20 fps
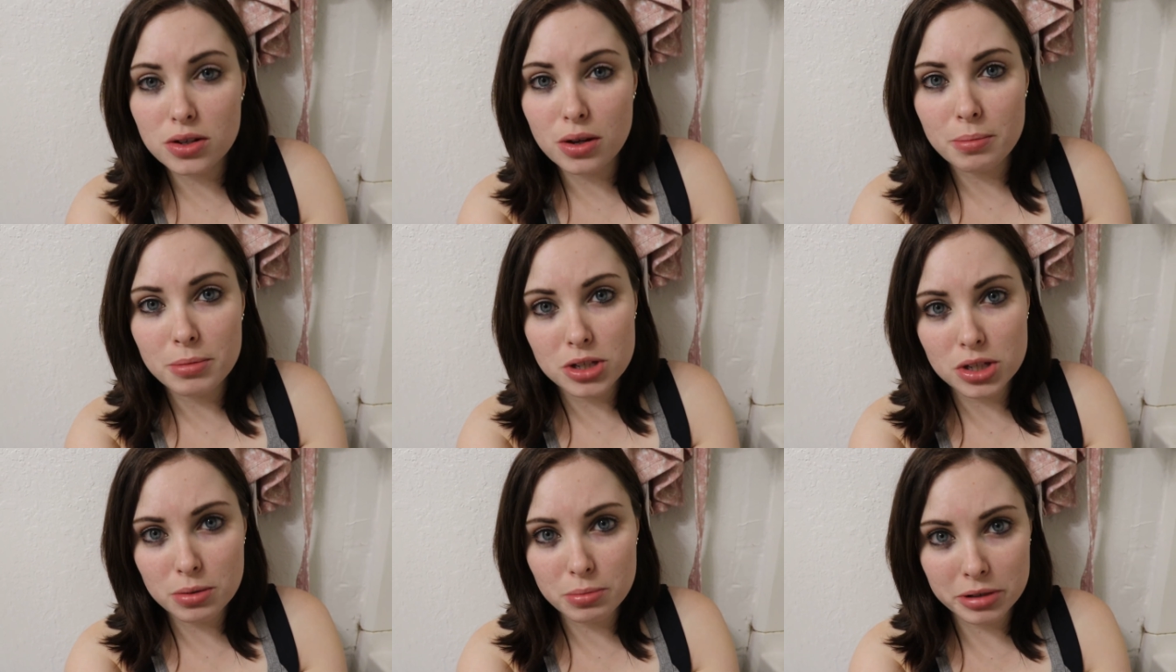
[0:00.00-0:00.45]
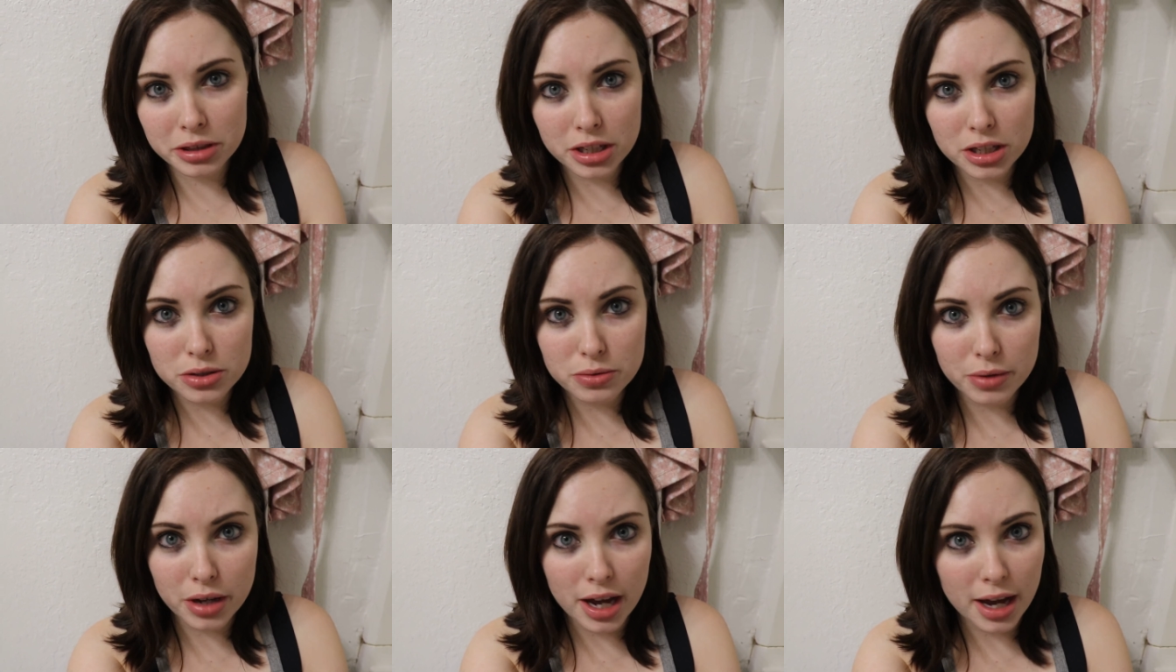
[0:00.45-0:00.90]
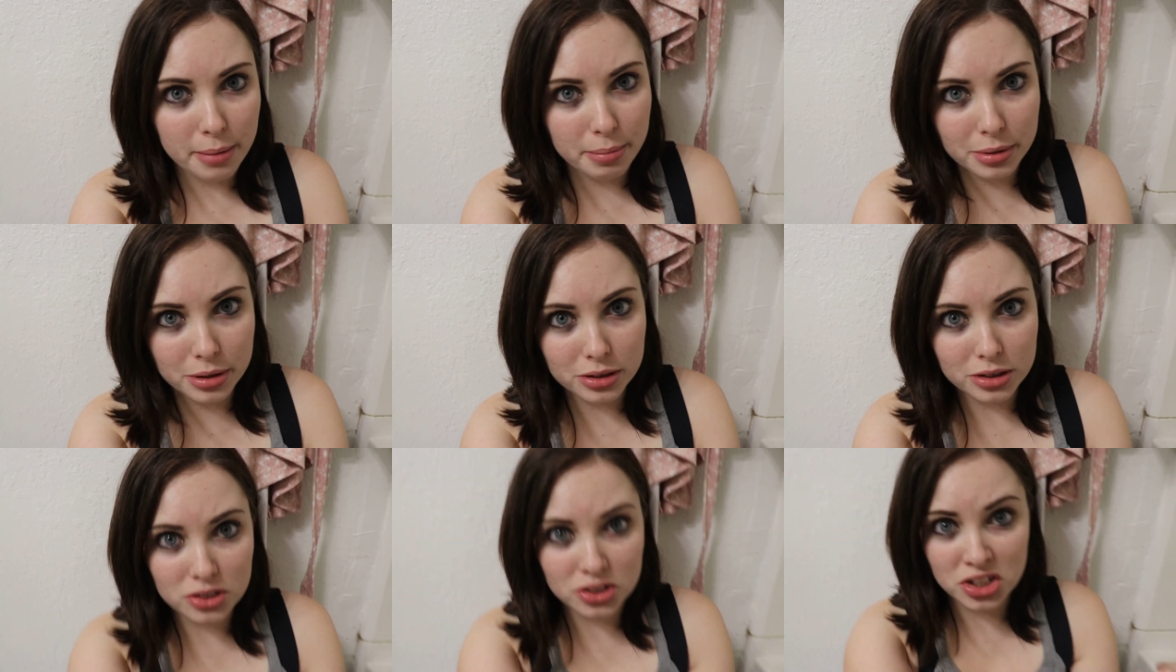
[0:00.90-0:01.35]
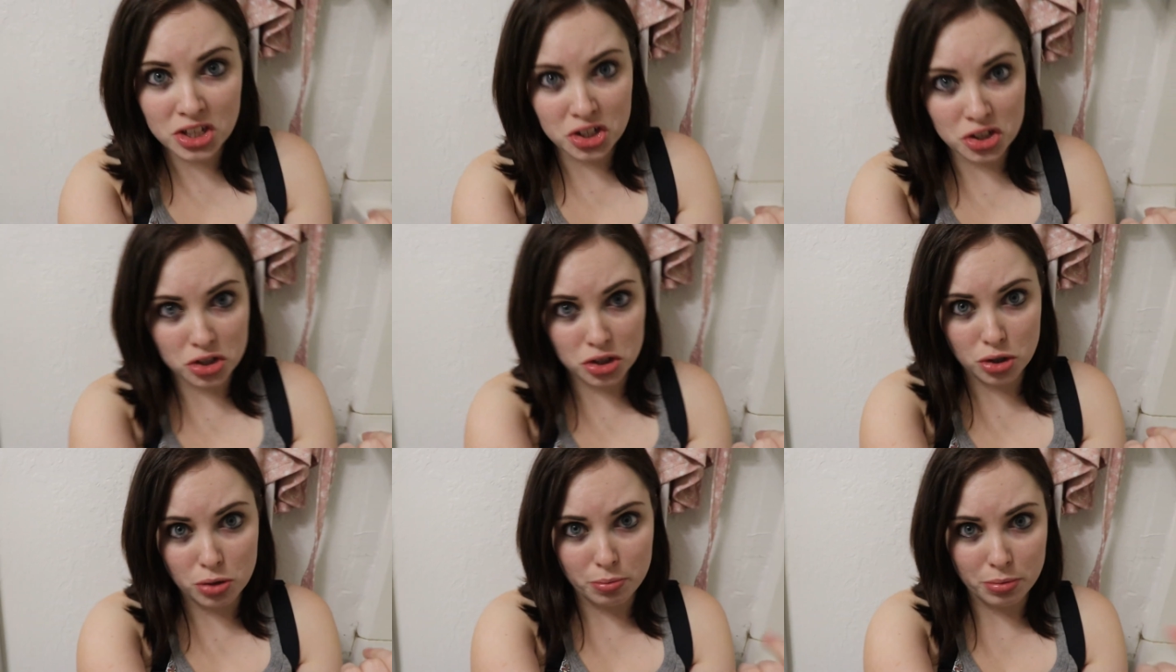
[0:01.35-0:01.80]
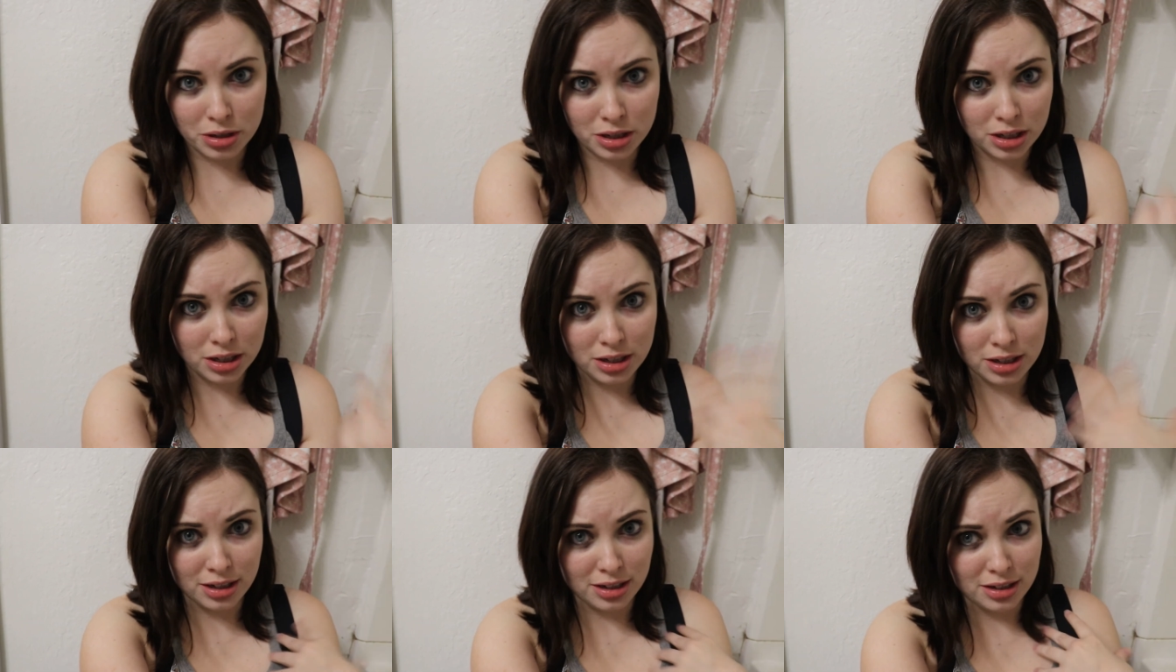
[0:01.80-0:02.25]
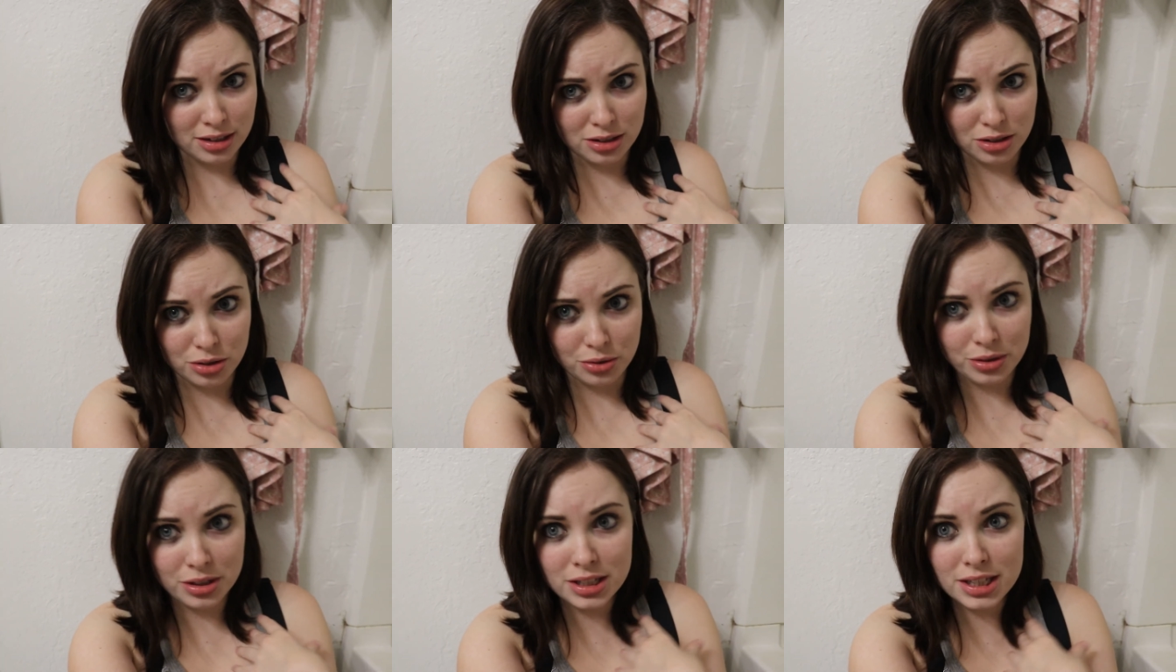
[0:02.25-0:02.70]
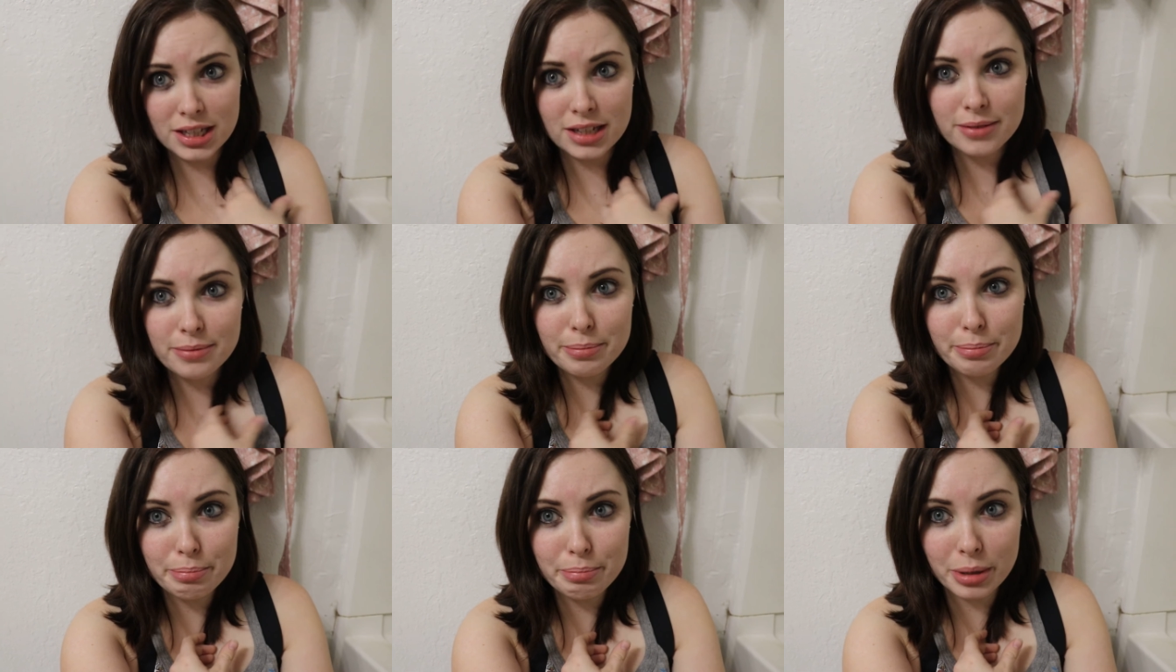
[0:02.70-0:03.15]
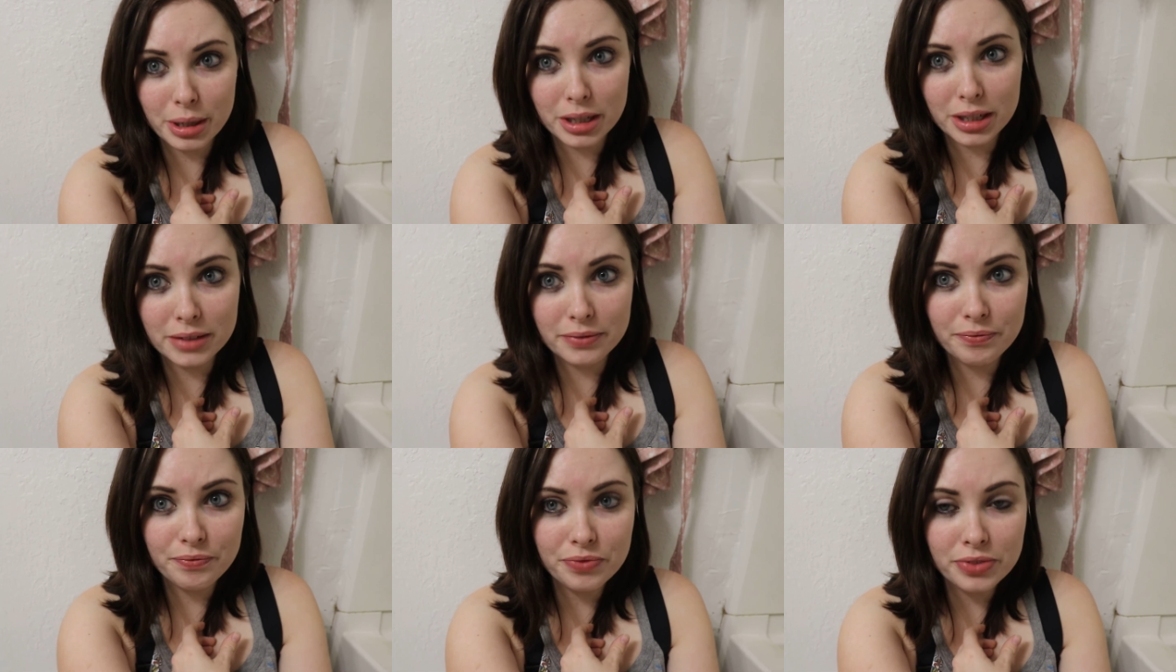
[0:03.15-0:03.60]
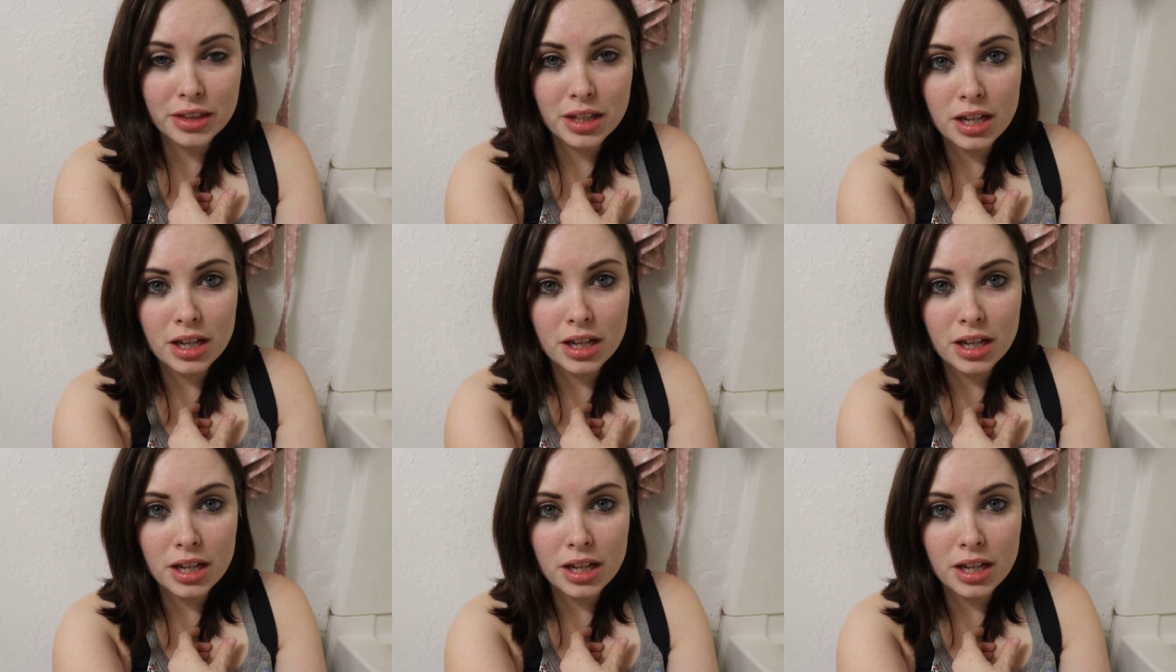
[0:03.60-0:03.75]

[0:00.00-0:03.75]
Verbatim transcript: so I'm assuming that's what happened is he just opened it and I didn't notice it, but,